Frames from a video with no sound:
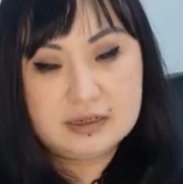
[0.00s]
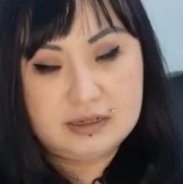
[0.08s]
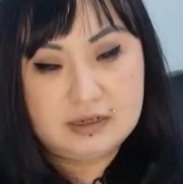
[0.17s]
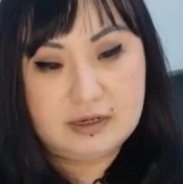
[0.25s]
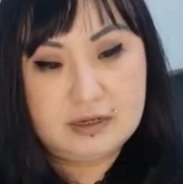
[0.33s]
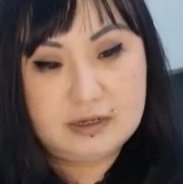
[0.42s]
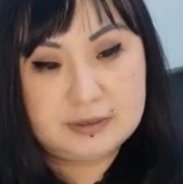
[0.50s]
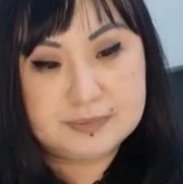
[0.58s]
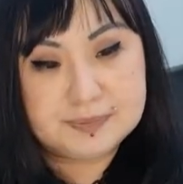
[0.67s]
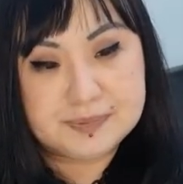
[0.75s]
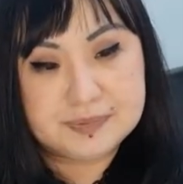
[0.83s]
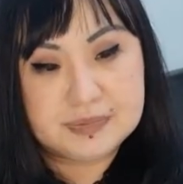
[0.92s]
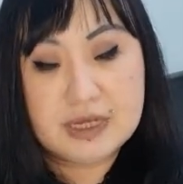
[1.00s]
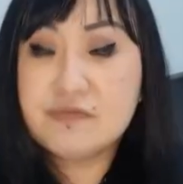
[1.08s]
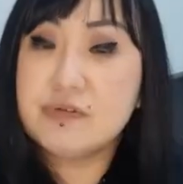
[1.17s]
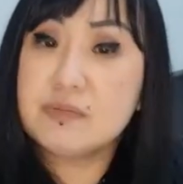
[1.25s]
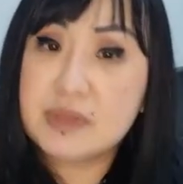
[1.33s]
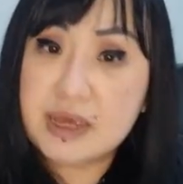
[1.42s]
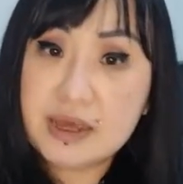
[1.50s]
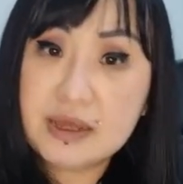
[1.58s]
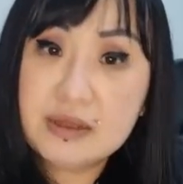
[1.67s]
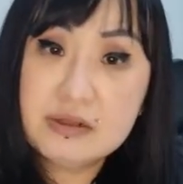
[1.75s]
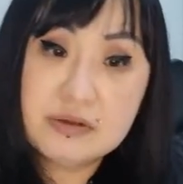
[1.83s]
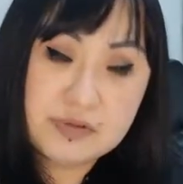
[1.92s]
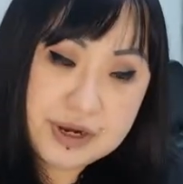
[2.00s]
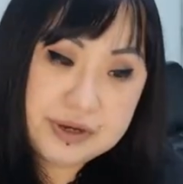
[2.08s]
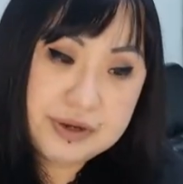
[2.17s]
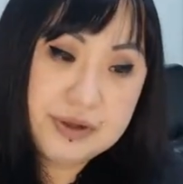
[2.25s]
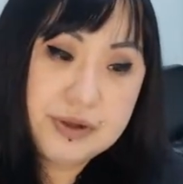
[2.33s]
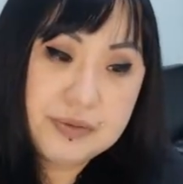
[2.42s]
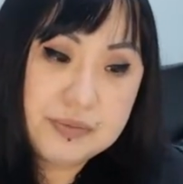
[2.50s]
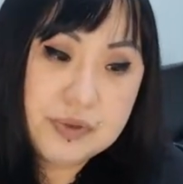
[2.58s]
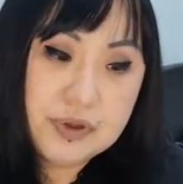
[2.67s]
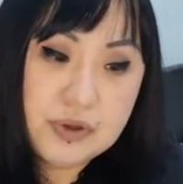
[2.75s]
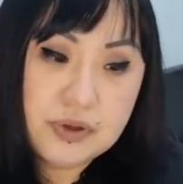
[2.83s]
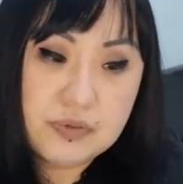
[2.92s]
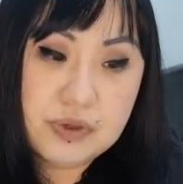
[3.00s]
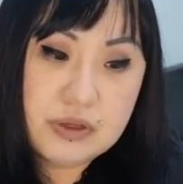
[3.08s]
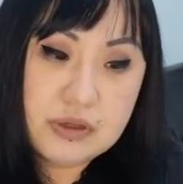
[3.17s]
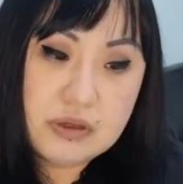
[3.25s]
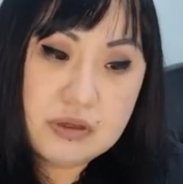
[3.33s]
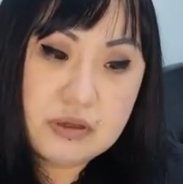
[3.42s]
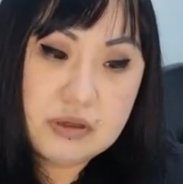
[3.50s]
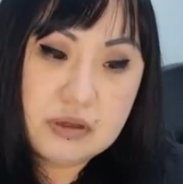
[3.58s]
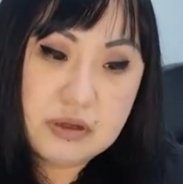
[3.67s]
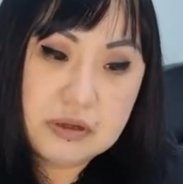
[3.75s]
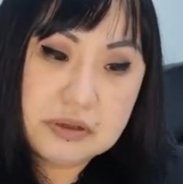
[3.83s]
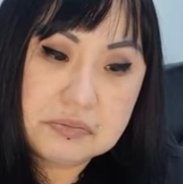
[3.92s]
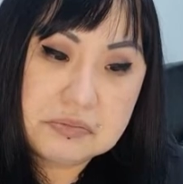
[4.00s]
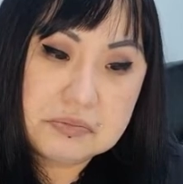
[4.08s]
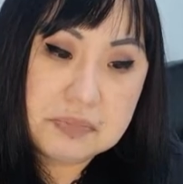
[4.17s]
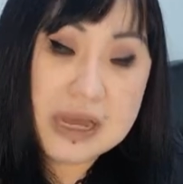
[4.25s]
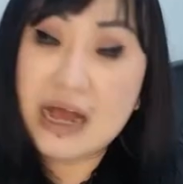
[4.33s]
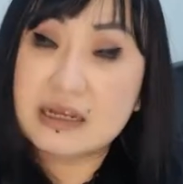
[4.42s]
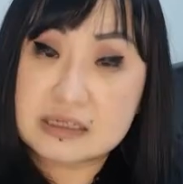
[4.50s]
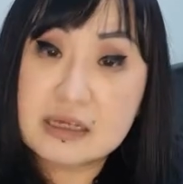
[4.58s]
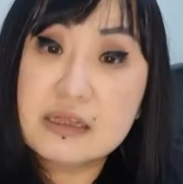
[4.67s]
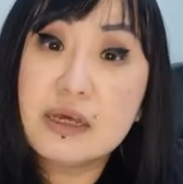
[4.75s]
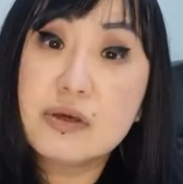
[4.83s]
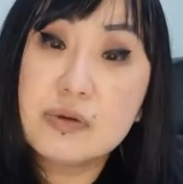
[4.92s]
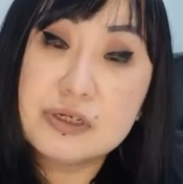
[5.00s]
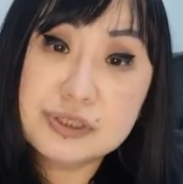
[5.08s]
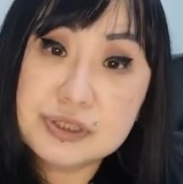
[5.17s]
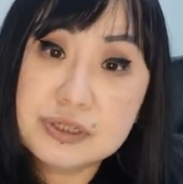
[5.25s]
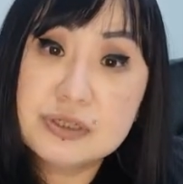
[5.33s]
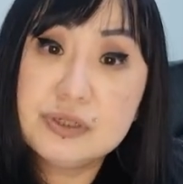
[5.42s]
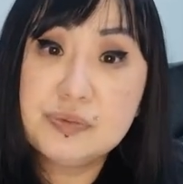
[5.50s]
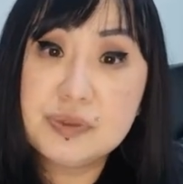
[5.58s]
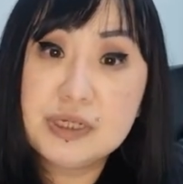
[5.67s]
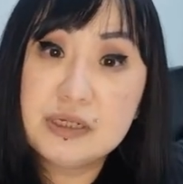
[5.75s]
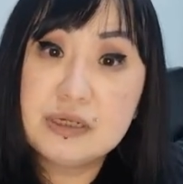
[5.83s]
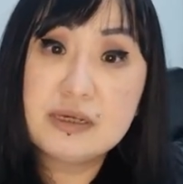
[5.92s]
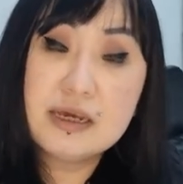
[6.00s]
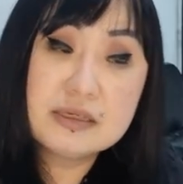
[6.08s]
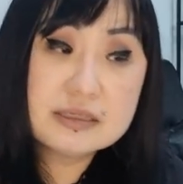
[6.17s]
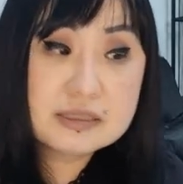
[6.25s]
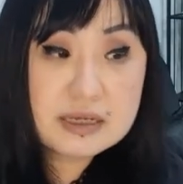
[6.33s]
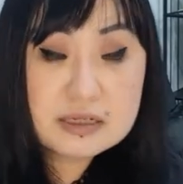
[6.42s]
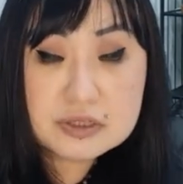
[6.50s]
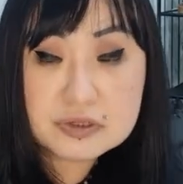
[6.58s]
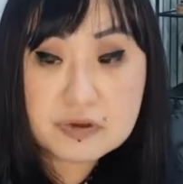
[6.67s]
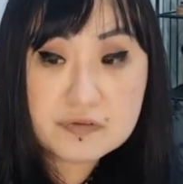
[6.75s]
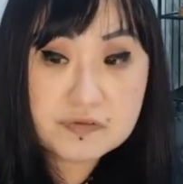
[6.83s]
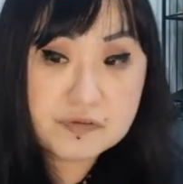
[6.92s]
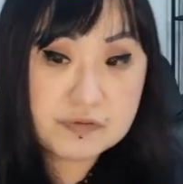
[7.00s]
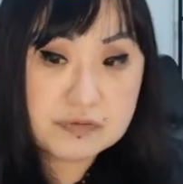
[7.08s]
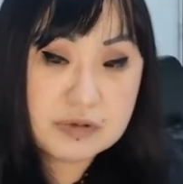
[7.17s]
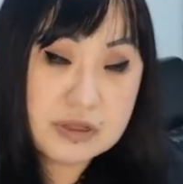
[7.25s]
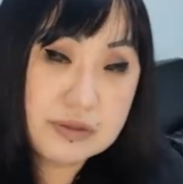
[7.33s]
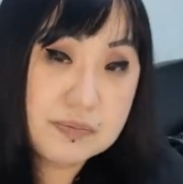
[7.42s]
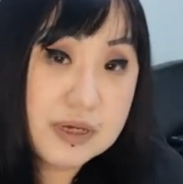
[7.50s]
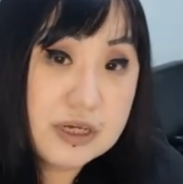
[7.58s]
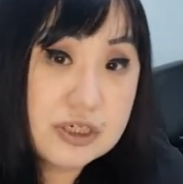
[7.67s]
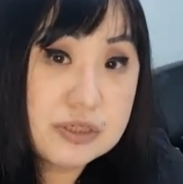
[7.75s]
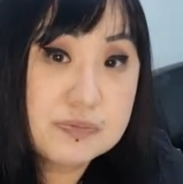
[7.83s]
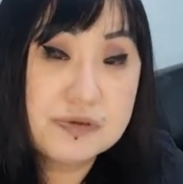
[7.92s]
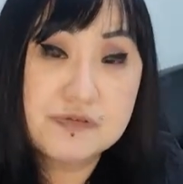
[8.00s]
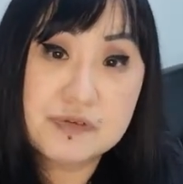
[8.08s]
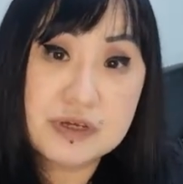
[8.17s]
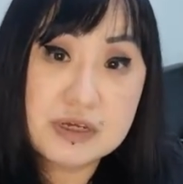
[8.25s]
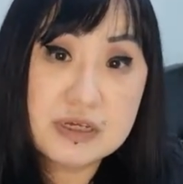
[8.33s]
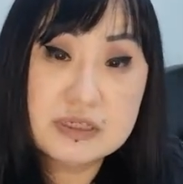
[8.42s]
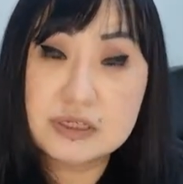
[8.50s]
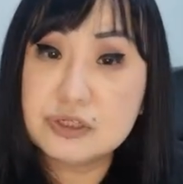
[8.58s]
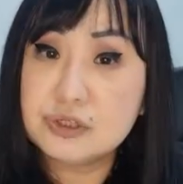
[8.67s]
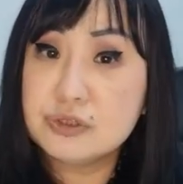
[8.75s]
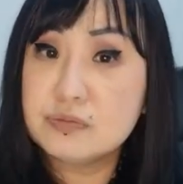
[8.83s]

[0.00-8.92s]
And from there, right, we by asking that question, we get a sense of what the patient prefers, a tube